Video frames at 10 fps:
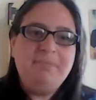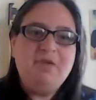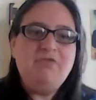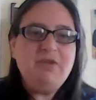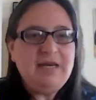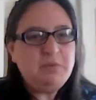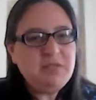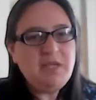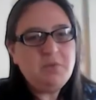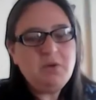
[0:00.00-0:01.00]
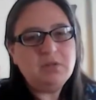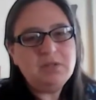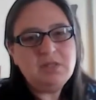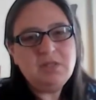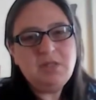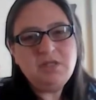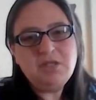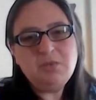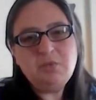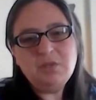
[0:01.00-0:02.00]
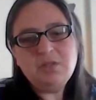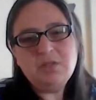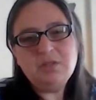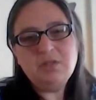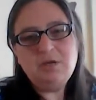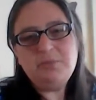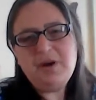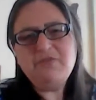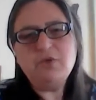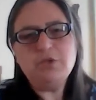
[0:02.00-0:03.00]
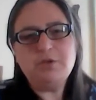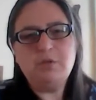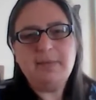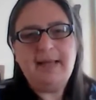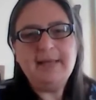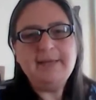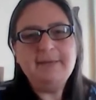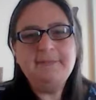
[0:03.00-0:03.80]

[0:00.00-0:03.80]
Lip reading: They really, what they want is that they just want their breath control back.